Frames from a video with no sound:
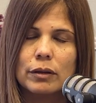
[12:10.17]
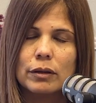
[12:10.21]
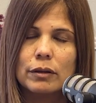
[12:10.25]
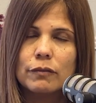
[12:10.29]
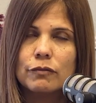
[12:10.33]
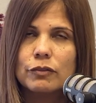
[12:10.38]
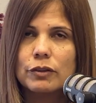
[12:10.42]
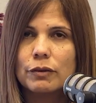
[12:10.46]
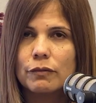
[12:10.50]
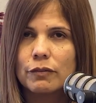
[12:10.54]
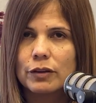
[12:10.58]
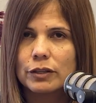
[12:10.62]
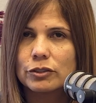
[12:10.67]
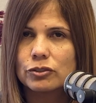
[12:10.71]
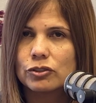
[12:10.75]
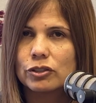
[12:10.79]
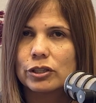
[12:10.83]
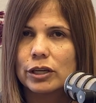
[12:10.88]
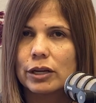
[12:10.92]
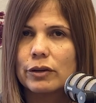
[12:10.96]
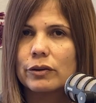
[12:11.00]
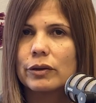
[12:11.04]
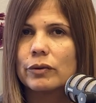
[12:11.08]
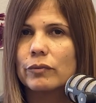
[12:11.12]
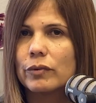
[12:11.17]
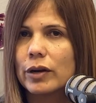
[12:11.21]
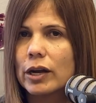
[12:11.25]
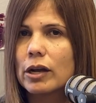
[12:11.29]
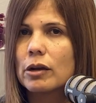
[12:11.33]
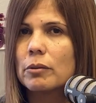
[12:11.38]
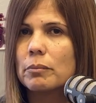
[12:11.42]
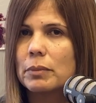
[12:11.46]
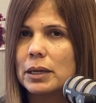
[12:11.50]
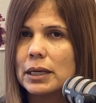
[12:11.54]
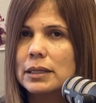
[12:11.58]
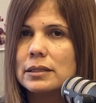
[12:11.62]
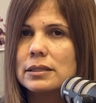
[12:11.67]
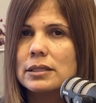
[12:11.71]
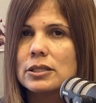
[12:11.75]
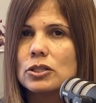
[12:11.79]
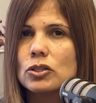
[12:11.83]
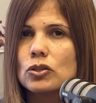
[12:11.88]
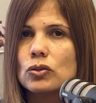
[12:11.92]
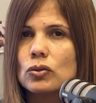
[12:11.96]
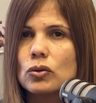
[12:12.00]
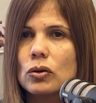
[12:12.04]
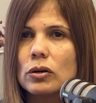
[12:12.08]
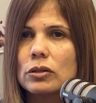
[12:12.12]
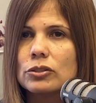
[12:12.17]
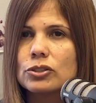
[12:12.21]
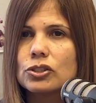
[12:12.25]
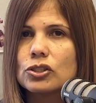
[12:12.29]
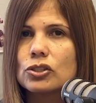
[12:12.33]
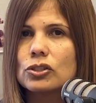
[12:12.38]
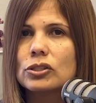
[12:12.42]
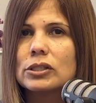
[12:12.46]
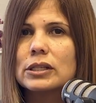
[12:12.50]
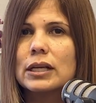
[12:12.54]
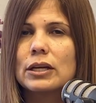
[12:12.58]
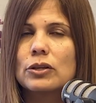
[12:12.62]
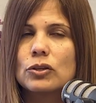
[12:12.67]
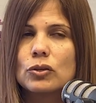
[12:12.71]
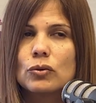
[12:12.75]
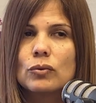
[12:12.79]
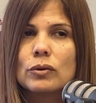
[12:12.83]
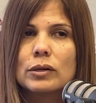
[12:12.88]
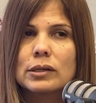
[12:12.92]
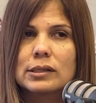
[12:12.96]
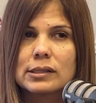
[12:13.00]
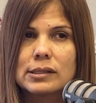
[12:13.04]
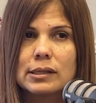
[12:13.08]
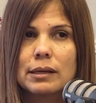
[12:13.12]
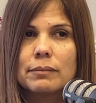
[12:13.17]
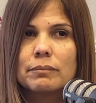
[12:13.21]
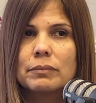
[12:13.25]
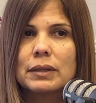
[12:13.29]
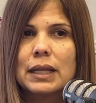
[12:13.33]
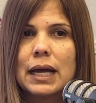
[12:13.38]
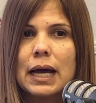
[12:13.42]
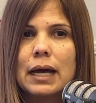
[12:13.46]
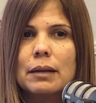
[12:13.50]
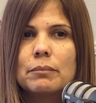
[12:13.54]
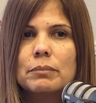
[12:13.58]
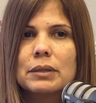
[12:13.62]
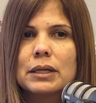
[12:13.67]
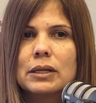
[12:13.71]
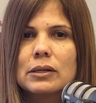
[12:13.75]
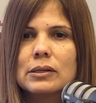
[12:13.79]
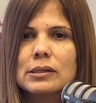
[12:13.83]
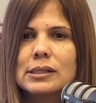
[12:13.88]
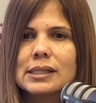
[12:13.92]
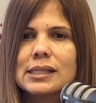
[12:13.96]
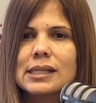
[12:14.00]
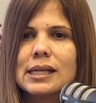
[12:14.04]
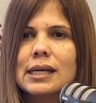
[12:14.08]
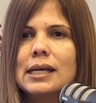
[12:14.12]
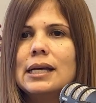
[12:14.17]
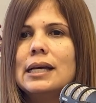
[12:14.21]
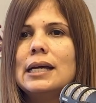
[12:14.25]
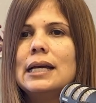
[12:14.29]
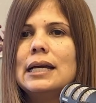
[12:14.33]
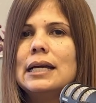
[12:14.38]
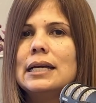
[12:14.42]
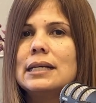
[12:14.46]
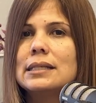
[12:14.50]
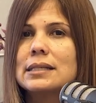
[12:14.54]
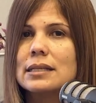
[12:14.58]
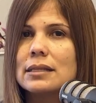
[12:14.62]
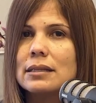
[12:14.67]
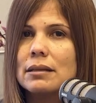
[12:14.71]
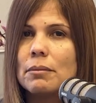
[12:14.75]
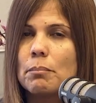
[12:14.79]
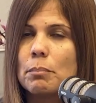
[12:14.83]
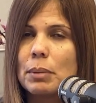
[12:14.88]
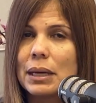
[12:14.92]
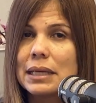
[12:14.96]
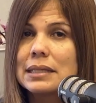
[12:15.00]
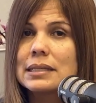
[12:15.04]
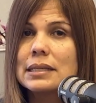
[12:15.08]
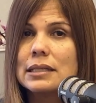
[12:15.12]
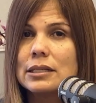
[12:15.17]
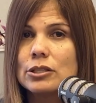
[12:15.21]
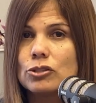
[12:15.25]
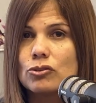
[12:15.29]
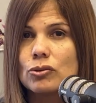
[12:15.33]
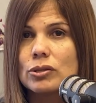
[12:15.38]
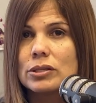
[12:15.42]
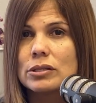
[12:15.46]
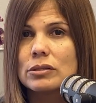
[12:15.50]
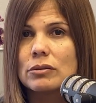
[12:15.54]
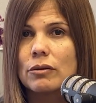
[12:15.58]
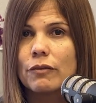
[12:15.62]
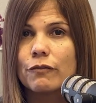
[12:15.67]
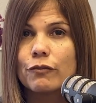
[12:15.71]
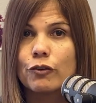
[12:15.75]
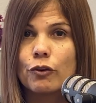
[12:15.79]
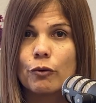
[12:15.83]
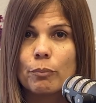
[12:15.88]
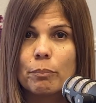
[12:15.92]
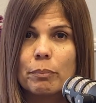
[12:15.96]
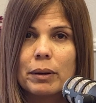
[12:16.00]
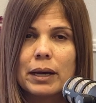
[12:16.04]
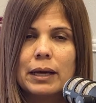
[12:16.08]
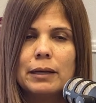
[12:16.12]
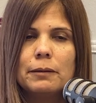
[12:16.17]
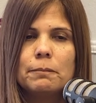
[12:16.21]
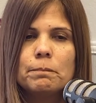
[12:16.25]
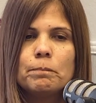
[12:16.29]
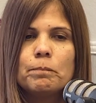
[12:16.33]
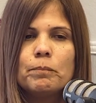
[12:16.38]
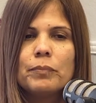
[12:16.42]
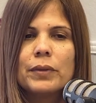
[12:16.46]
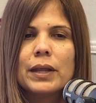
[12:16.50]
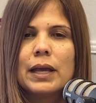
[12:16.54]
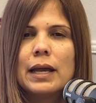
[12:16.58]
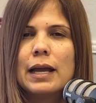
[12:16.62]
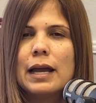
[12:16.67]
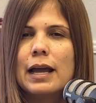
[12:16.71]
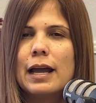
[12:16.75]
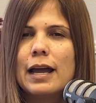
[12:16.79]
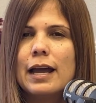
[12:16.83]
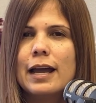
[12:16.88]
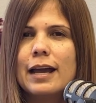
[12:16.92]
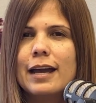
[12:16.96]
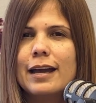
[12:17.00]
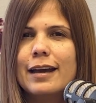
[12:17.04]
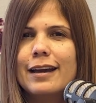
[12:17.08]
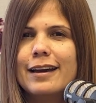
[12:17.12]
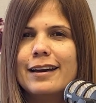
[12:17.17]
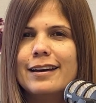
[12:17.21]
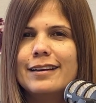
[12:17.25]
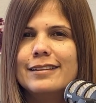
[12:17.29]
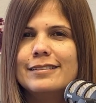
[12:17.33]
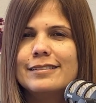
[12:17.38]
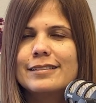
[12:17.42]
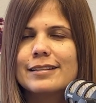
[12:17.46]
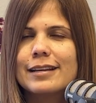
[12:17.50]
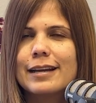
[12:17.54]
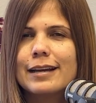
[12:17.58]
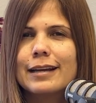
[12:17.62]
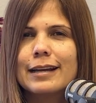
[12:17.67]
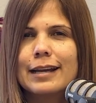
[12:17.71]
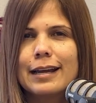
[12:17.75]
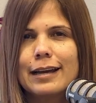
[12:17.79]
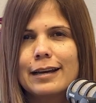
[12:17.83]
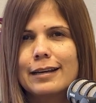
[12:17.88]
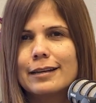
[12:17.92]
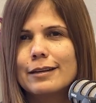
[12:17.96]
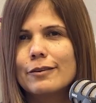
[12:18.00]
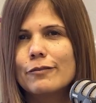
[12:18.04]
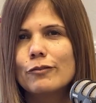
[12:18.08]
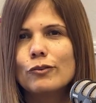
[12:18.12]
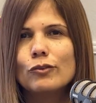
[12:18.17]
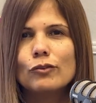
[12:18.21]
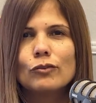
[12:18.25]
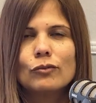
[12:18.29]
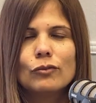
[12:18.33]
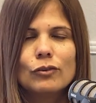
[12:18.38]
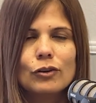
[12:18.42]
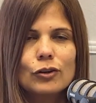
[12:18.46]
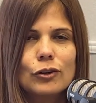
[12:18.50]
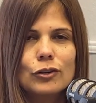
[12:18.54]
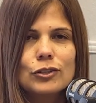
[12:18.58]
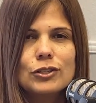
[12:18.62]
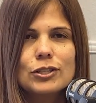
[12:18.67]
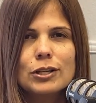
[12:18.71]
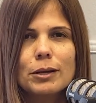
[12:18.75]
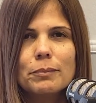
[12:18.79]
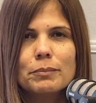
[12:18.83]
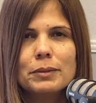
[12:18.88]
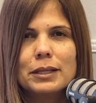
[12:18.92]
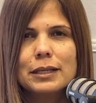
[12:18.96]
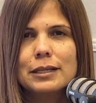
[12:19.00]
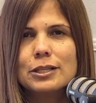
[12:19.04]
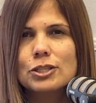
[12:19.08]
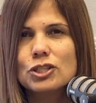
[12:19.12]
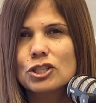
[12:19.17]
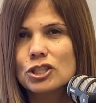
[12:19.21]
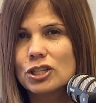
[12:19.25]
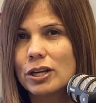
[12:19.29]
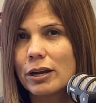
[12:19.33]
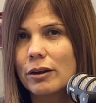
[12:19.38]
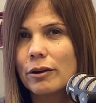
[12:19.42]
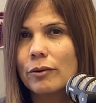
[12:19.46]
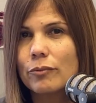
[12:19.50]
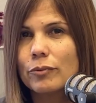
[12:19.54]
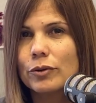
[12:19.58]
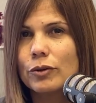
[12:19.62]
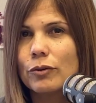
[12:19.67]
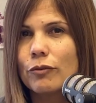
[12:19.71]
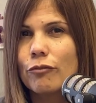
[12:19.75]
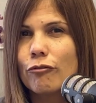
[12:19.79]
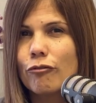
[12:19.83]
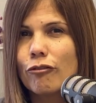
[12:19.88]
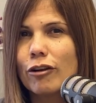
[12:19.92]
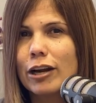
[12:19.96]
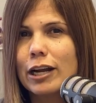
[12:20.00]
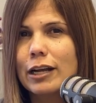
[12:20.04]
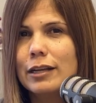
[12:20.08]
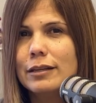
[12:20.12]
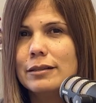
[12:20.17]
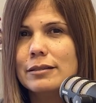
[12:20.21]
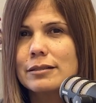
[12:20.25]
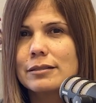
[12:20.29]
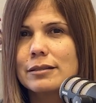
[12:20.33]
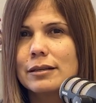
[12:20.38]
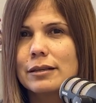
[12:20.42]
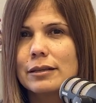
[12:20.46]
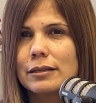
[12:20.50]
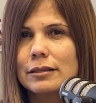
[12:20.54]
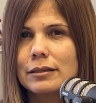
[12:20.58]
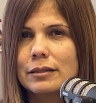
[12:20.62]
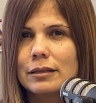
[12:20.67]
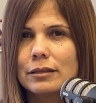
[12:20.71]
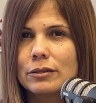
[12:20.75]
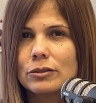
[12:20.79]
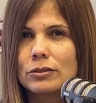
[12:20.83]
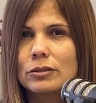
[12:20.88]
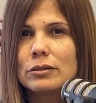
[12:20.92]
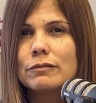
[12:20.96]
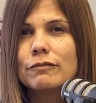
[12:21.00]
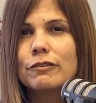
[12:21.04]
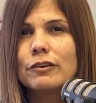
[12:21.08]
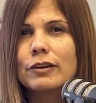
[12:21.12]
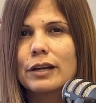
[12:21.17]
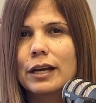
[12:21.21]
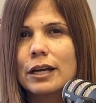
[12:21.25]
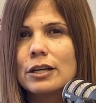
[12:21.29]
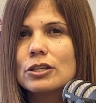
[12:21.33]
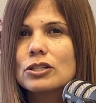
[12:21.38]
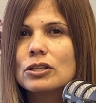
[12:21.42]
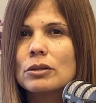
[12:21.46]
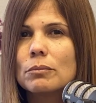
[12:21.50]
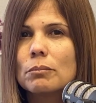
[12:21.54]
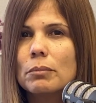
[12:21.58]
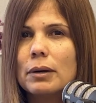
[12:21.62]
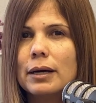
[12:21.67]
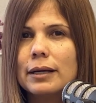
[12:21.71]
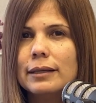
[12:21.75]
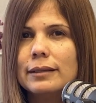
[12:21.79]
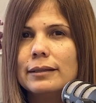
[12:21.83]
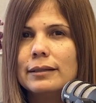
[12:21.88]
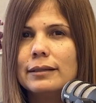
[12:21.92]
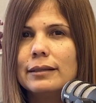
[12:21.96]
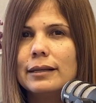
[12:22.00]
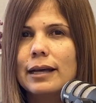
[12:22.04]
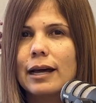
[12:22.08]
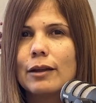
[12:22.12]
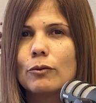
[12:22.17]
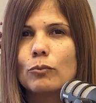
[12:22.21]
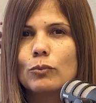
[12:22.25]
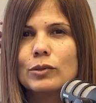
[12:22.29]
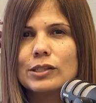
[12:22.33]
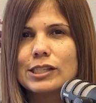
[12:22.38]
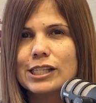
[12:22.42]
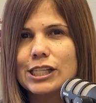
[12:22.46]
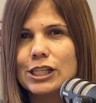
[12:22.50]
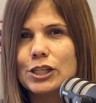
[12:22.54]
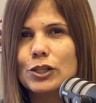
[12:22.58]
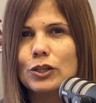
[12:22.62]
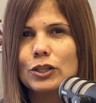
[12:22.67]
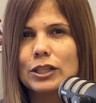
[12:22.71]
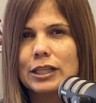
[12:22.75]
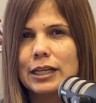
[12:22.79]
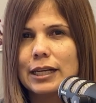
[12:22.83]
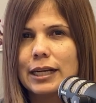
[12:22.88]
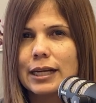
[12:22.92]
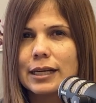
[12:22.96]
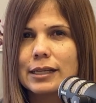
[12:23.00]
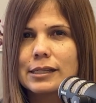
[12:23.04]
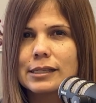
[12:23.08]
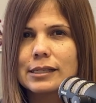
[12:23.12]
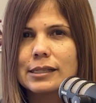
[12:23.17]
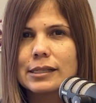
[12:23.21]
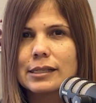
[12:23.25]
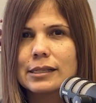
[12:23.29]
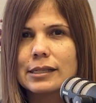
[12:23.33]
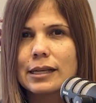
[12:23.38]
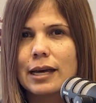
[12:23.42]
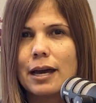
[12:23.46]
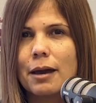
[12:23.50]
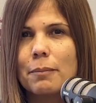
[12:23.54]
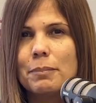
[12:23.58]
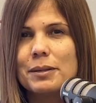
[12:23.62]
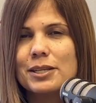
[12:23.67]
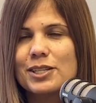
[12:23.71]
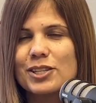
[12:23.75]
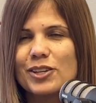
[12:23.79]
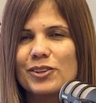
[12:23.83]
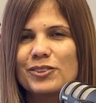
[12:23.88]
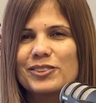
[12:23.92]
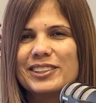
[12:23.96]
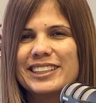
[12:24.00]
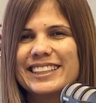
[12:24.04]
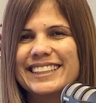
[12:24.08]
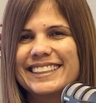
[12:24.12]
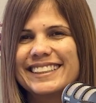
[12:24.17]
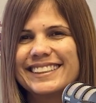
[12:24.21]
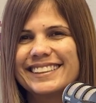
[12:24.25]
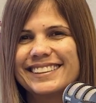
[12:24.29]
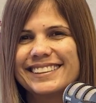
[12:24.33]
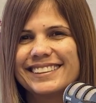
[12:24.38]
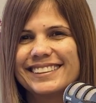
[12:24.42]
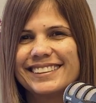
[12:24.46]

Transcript: the veterinarian recommends to culture, that you accept that, because it's in the best interest of your pet. And again, if you learn something, share it with your friends, hit the notification button, and we'll see you in the next episode.